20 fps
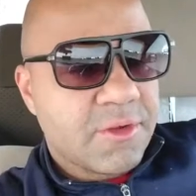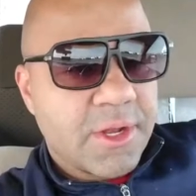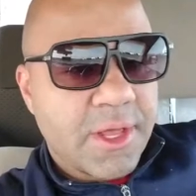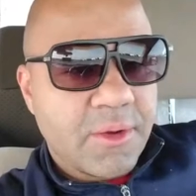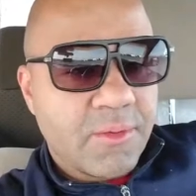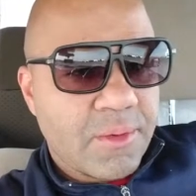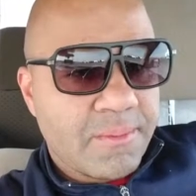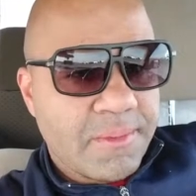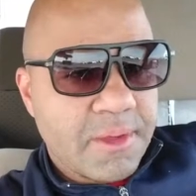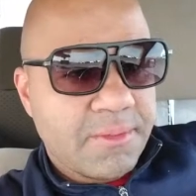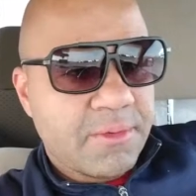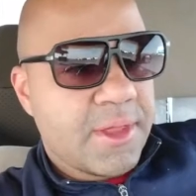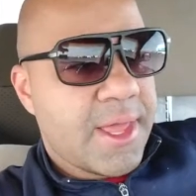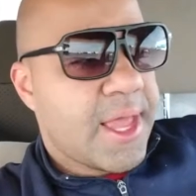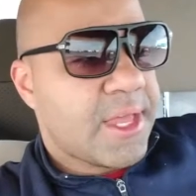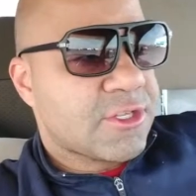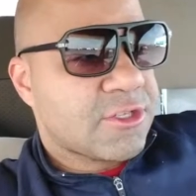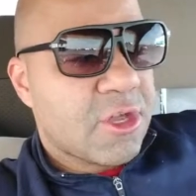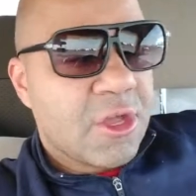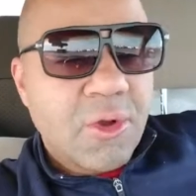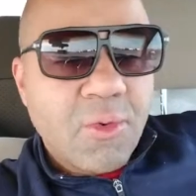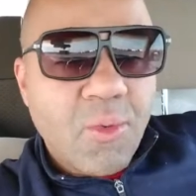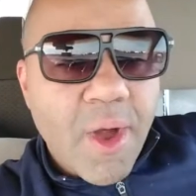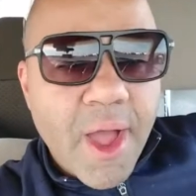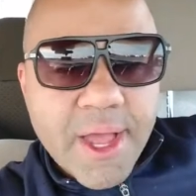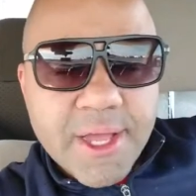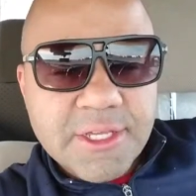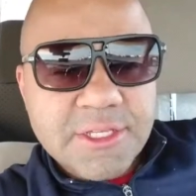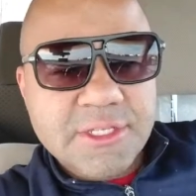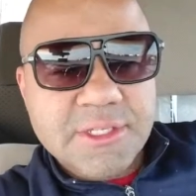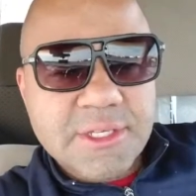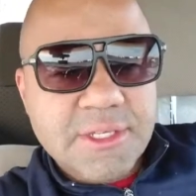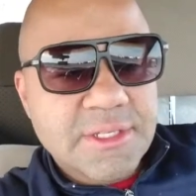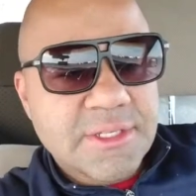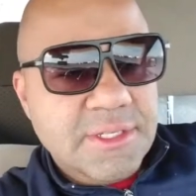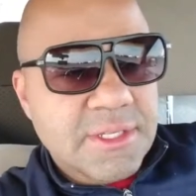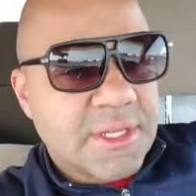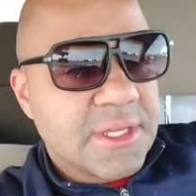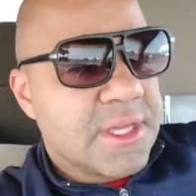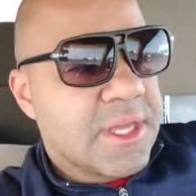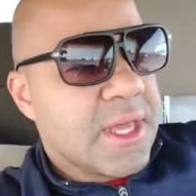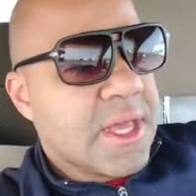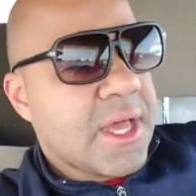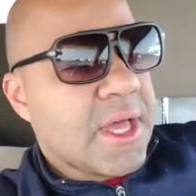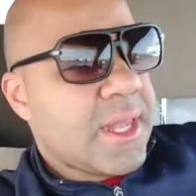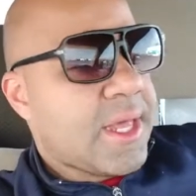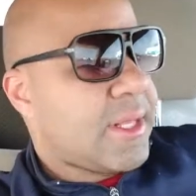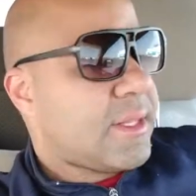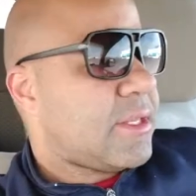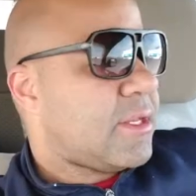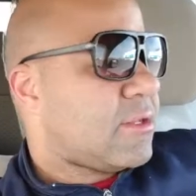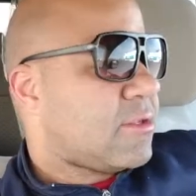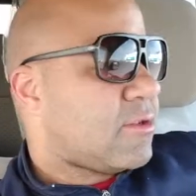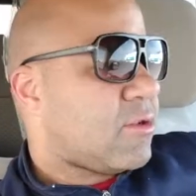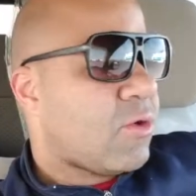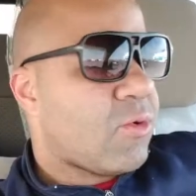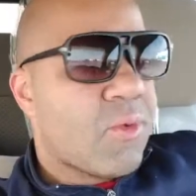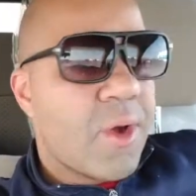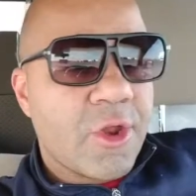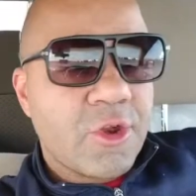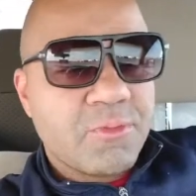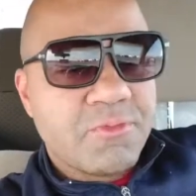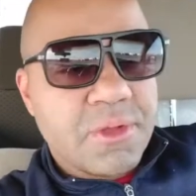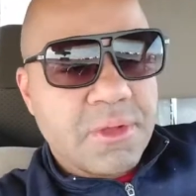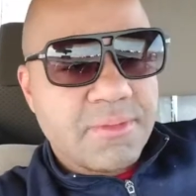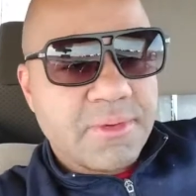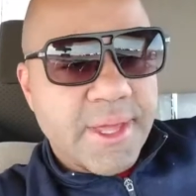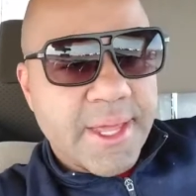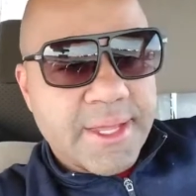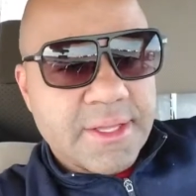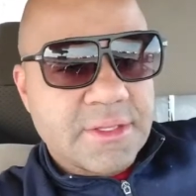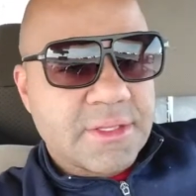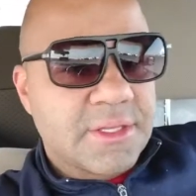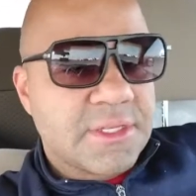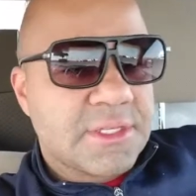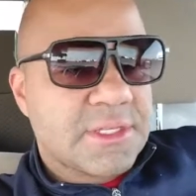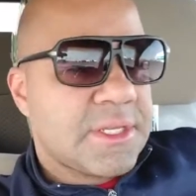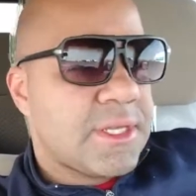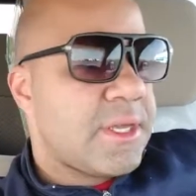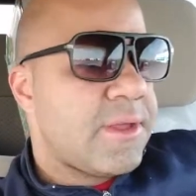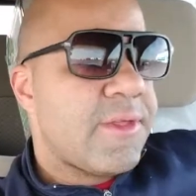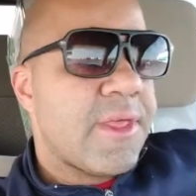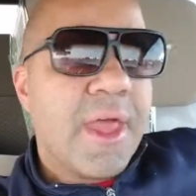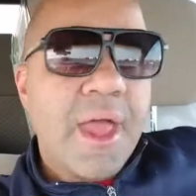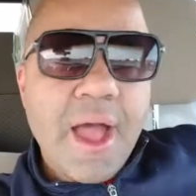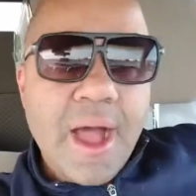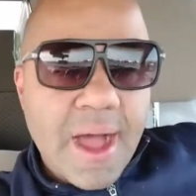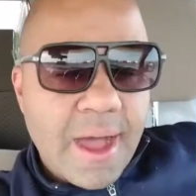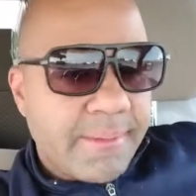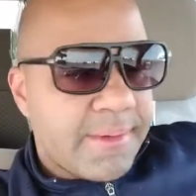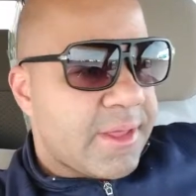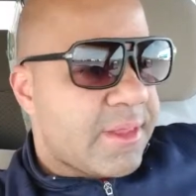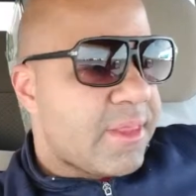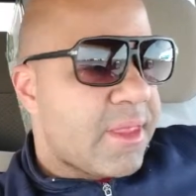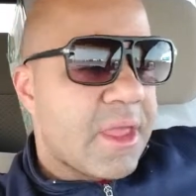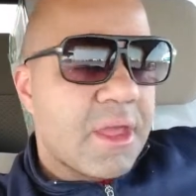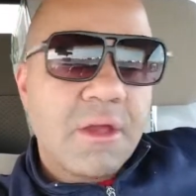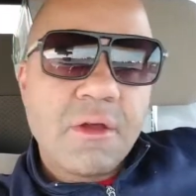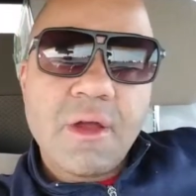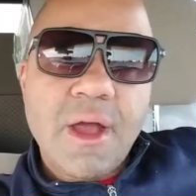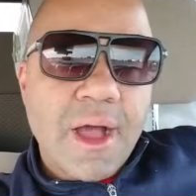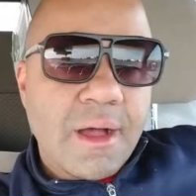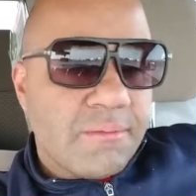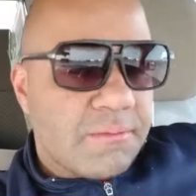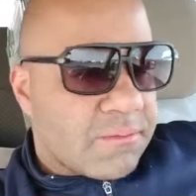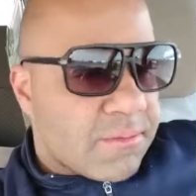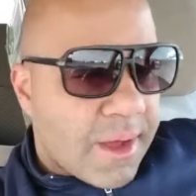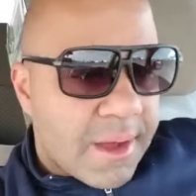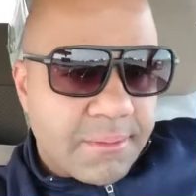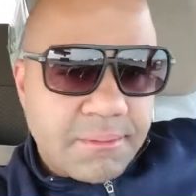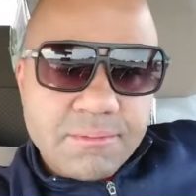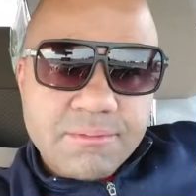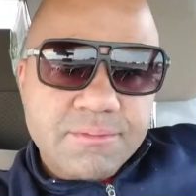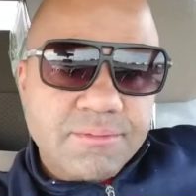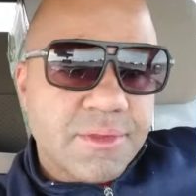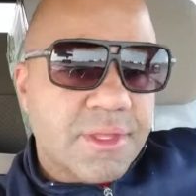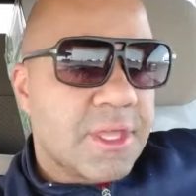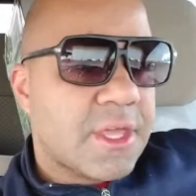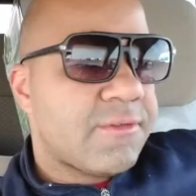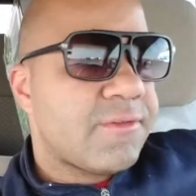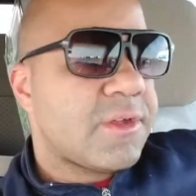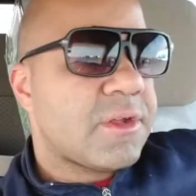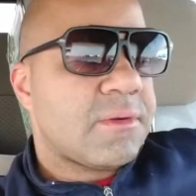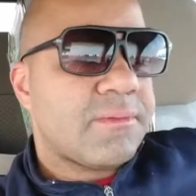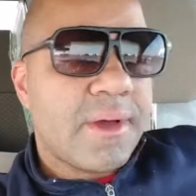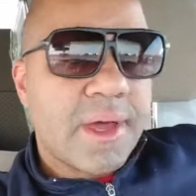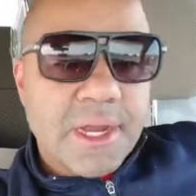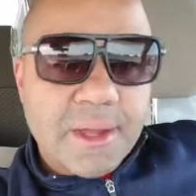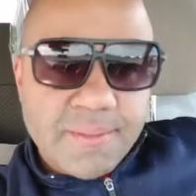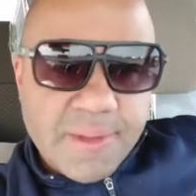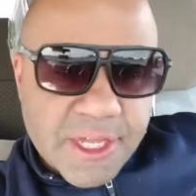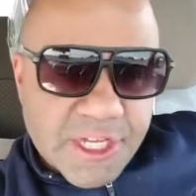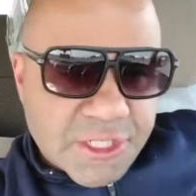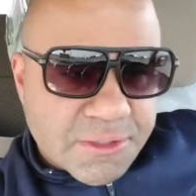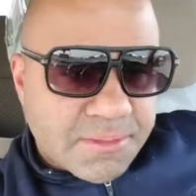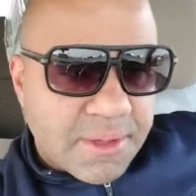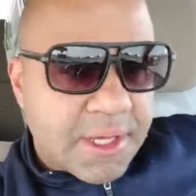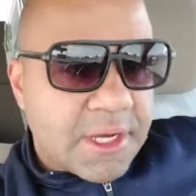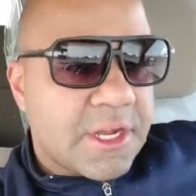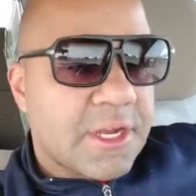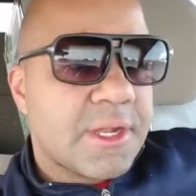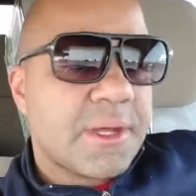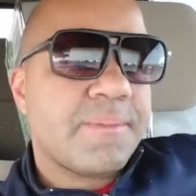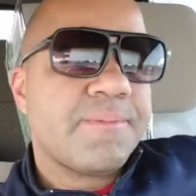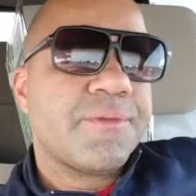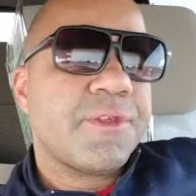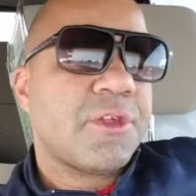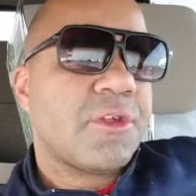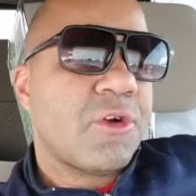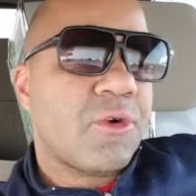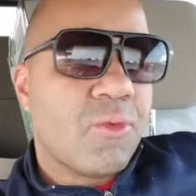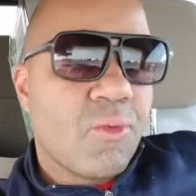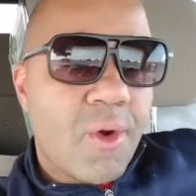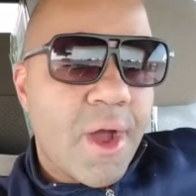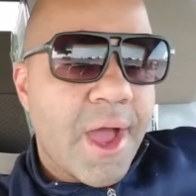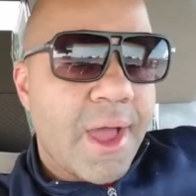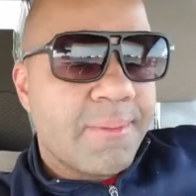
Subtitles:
Like when people ask, hey, why is DC like this, or why do people hate DC? I'm in there, I'm giving them, and I'm explaining them, why.